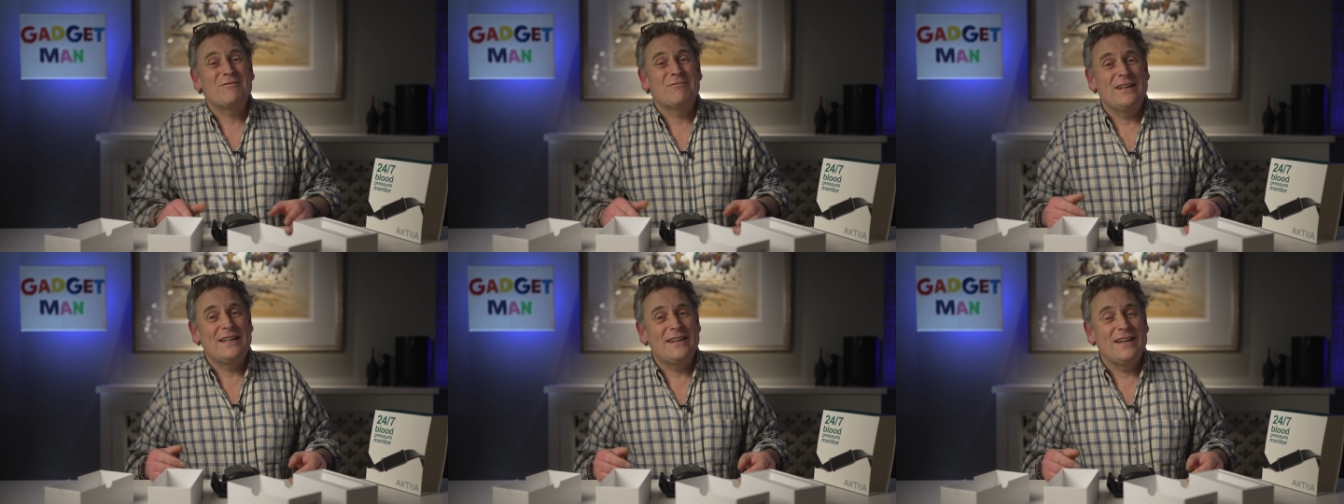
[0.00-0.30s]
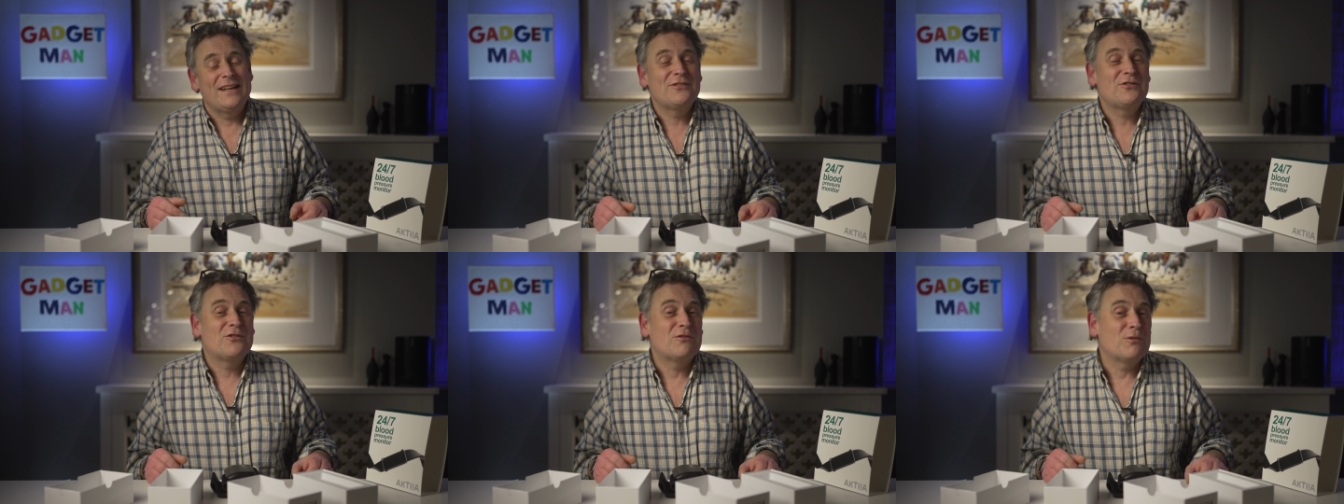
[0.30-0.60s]

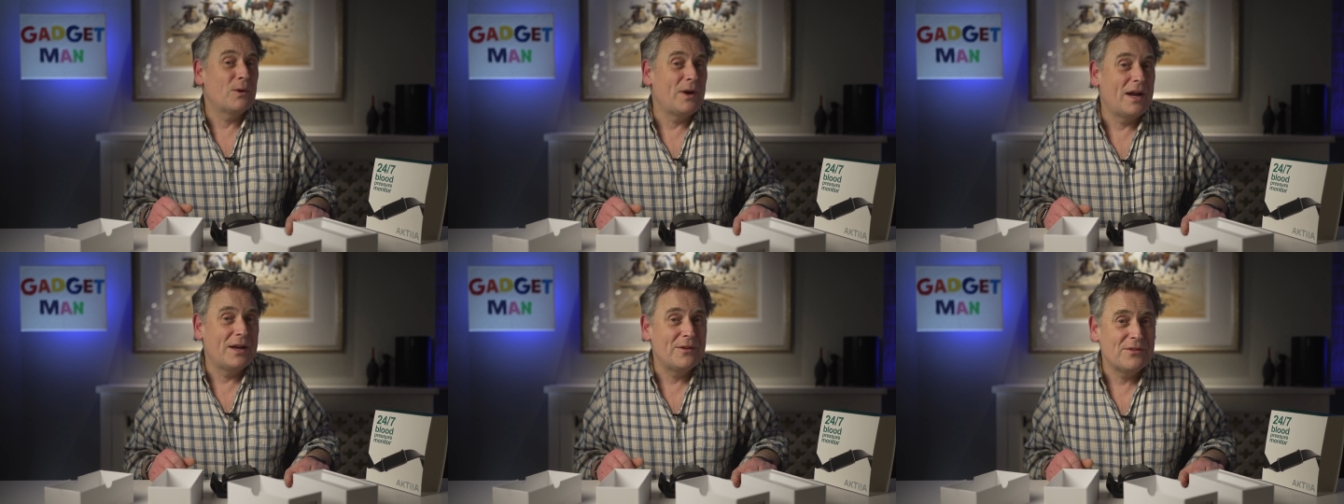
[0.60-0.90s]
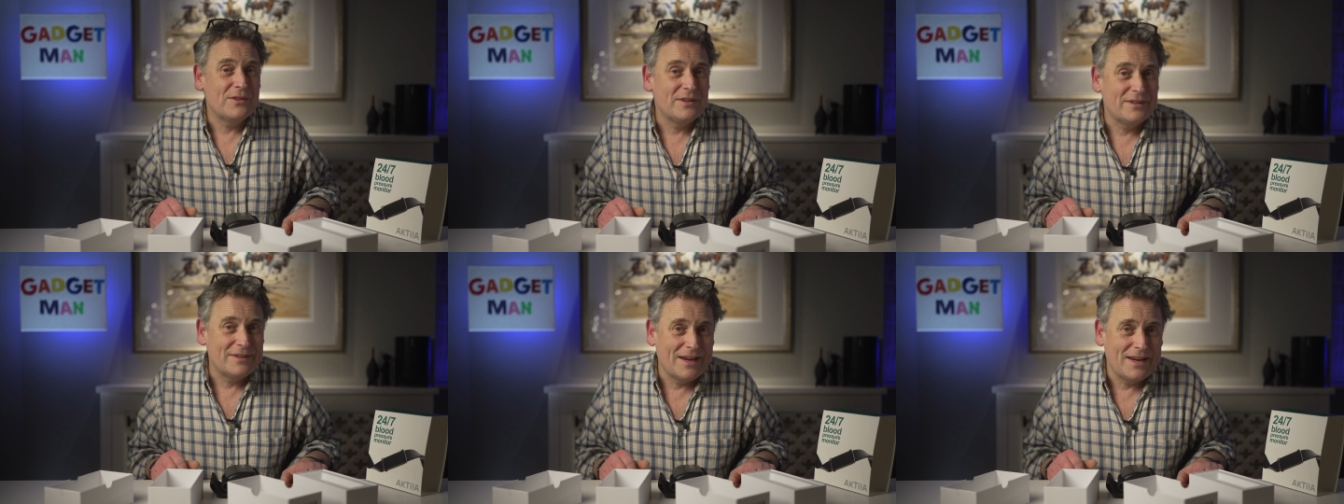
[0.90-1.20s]
readings
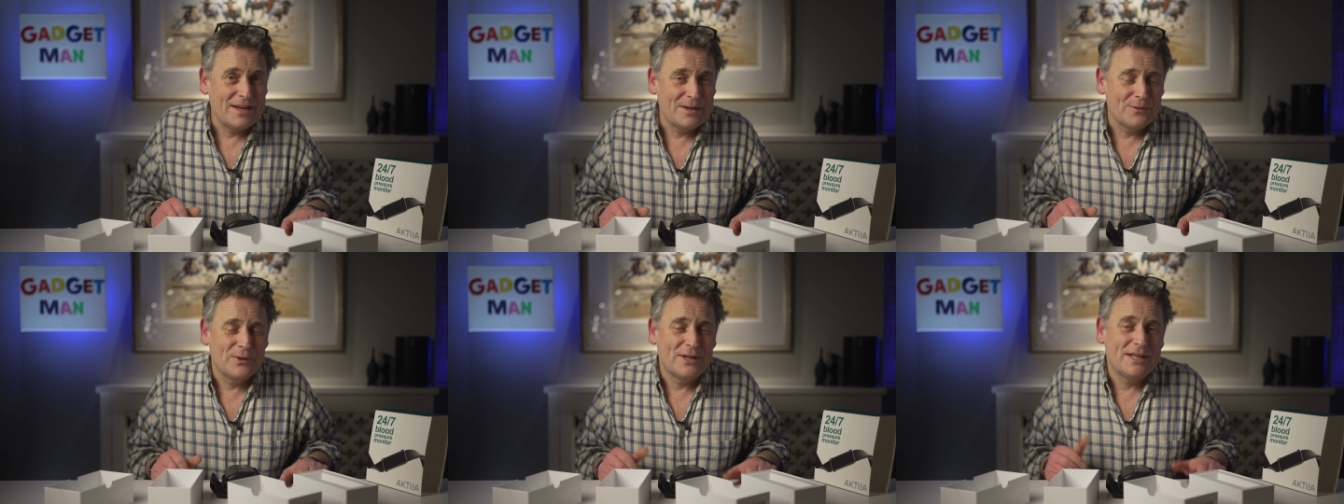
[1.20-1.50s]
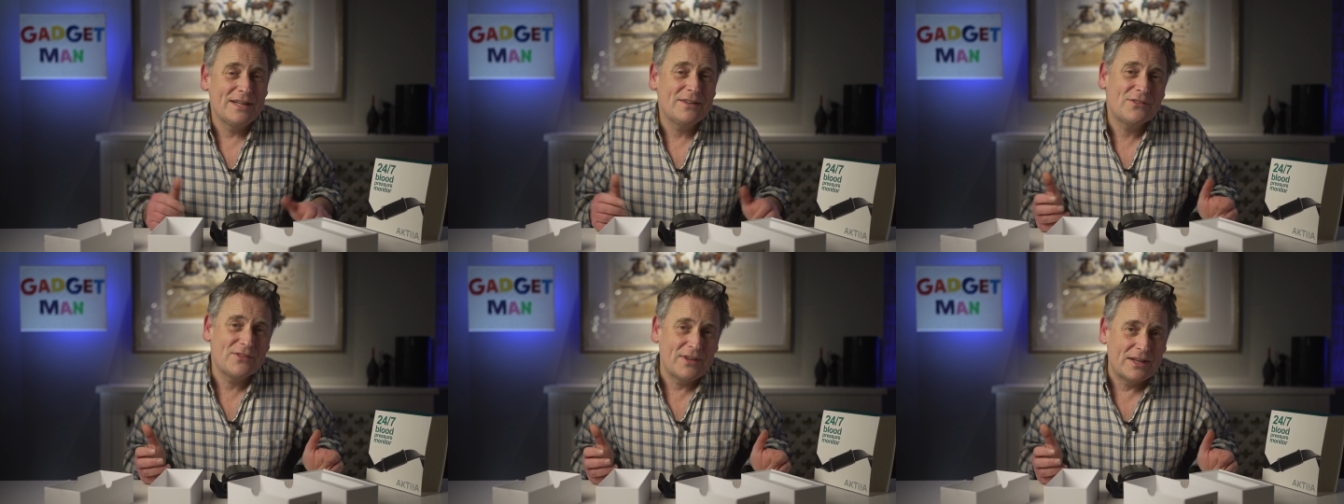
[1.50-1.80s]
throughout the day when
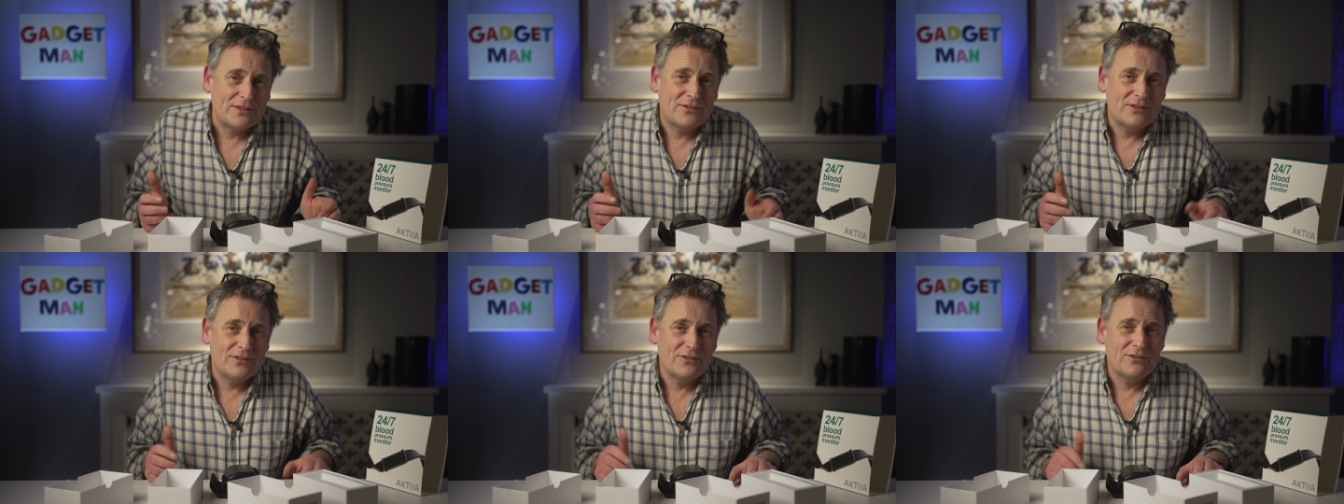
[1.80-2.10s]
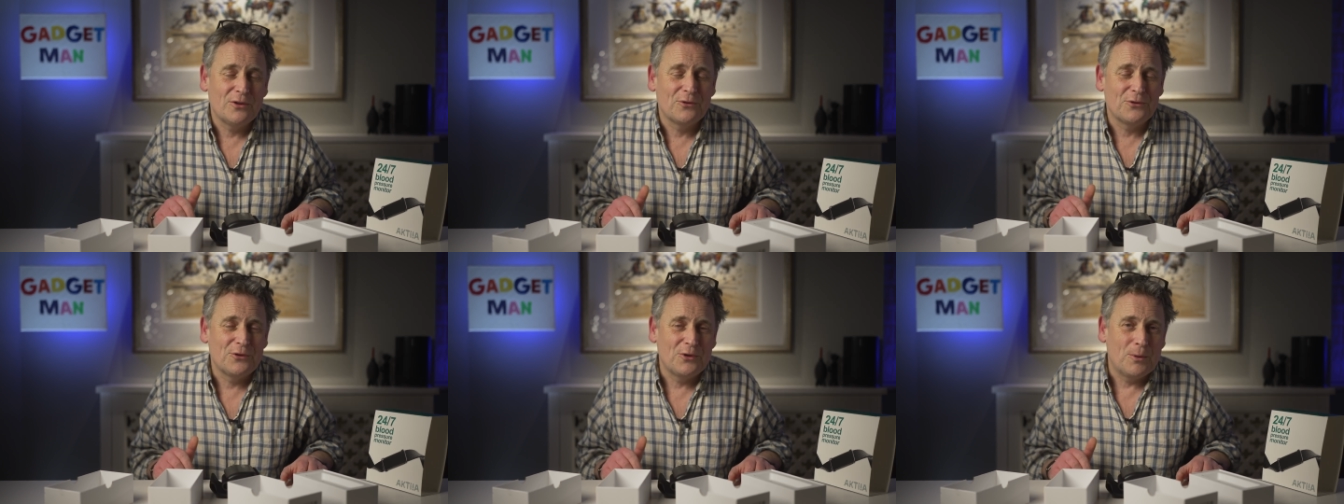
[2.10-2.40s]
it senses
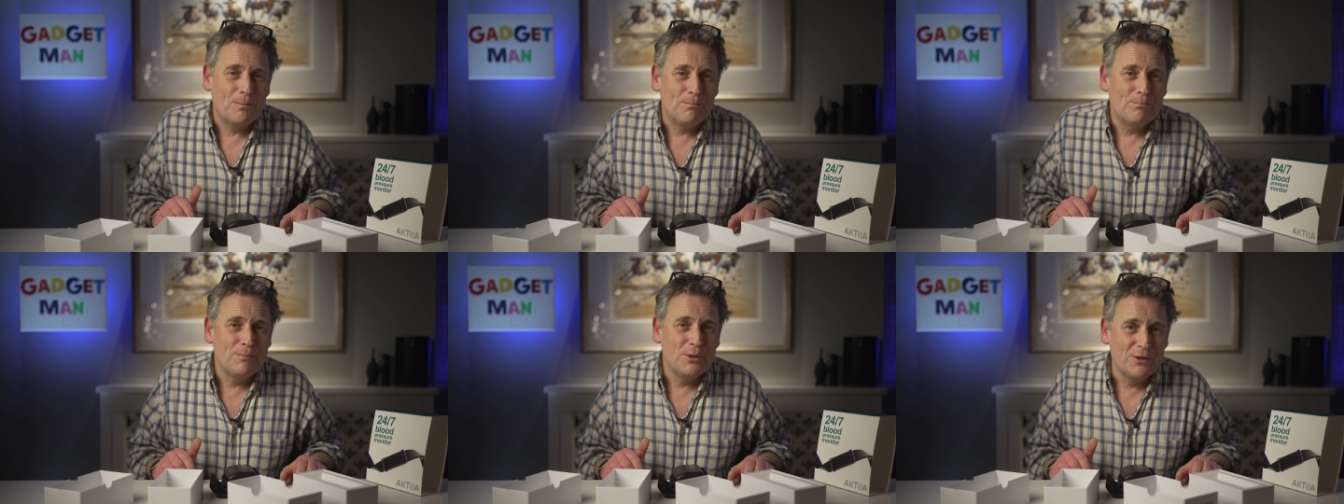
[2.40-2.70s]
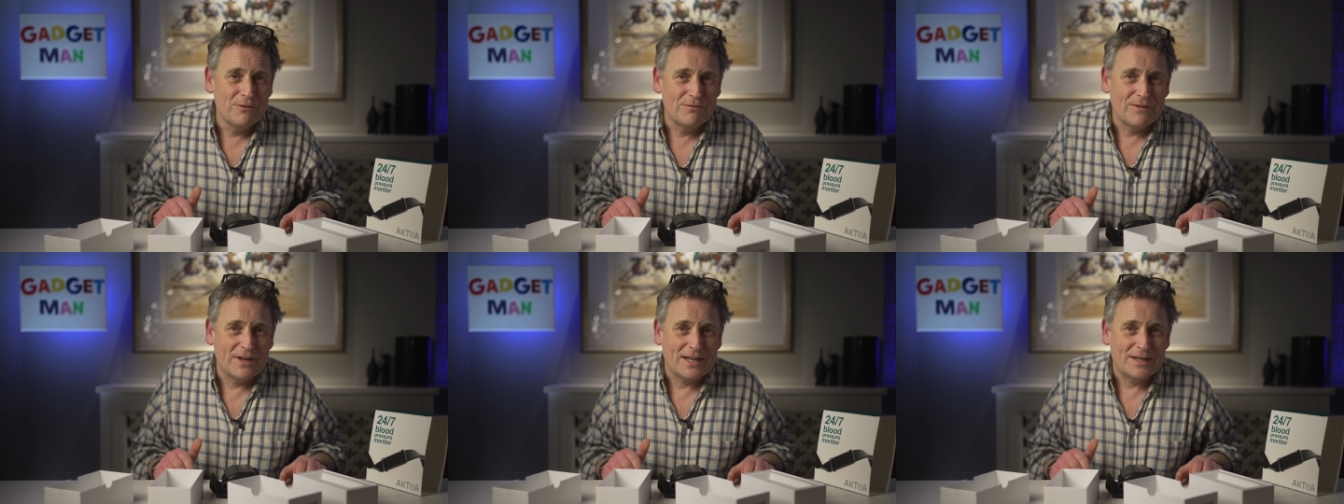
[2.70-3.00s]
you're not
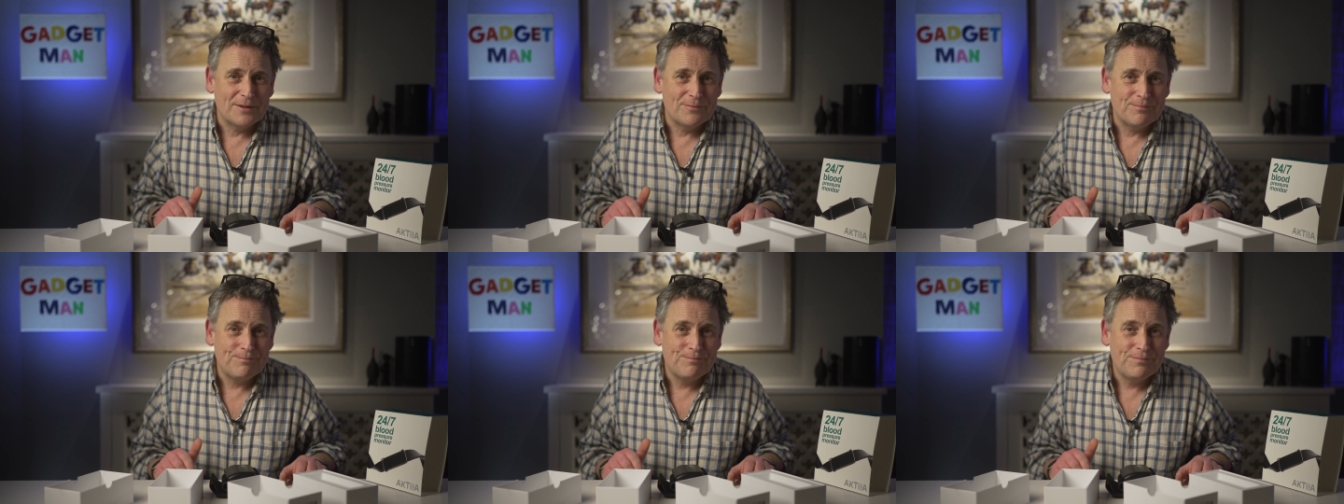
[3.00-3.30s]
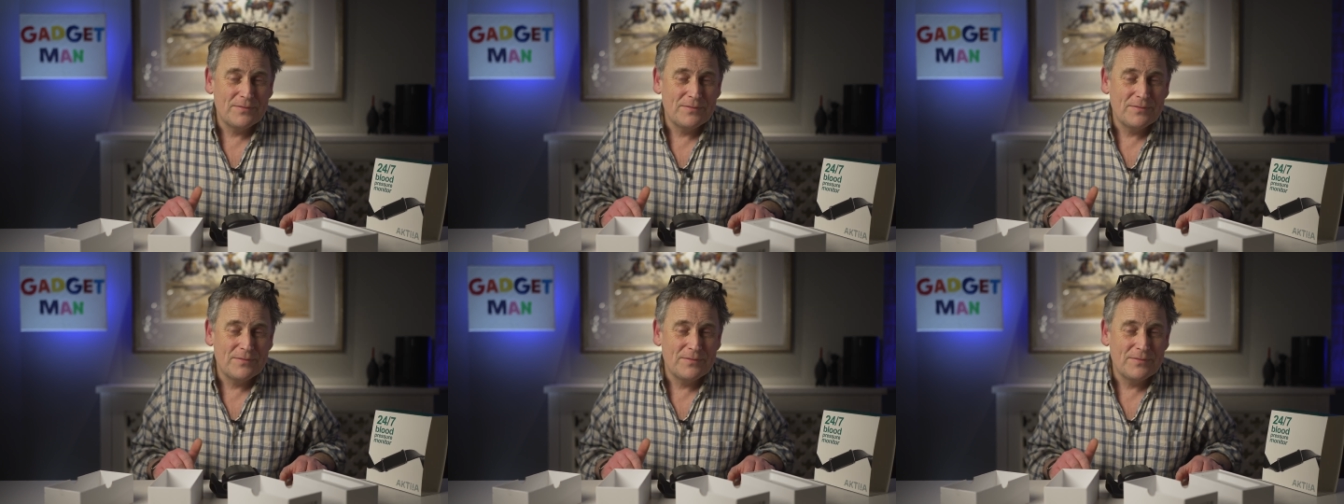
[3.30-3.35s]
moving.